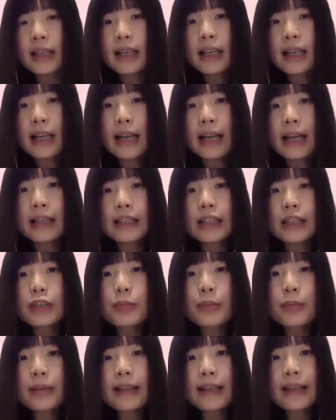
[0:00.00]
And each
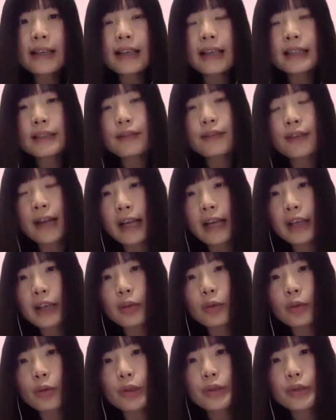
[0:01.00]
player has a
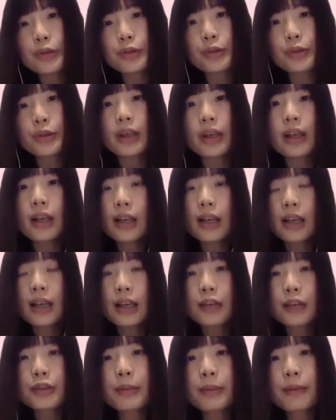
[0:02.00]
value which
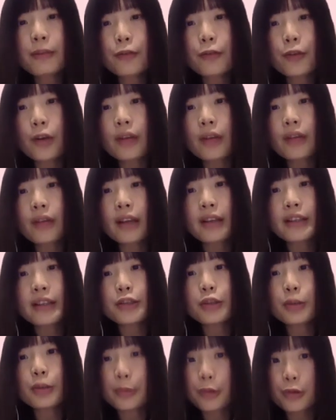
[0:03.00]
shown from a
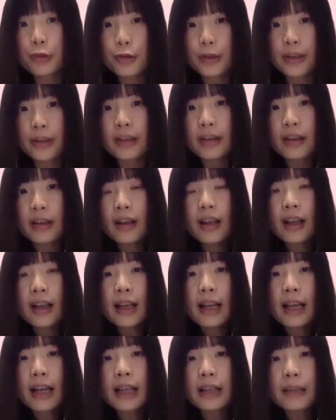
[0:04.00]
distribution.
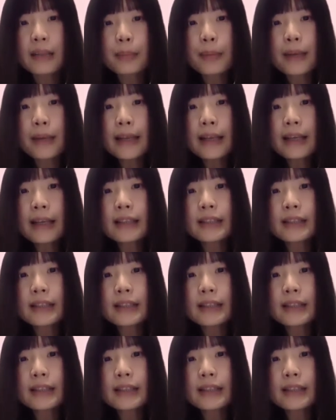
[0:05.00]
And the player is